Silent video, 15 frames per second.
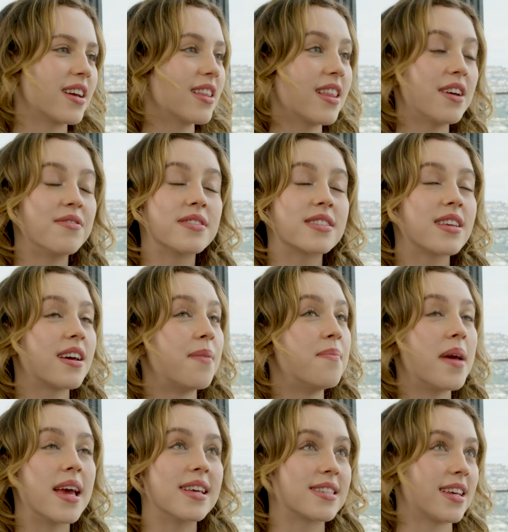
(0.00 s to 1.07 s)
the glory. It was
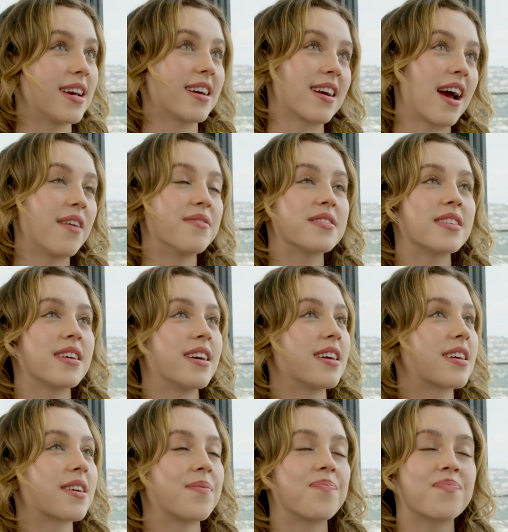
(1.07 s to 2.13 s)
amazing. I
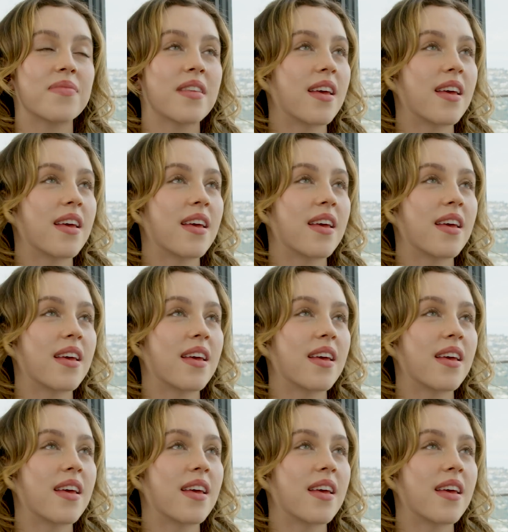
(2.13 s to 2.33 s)
Thriving. Was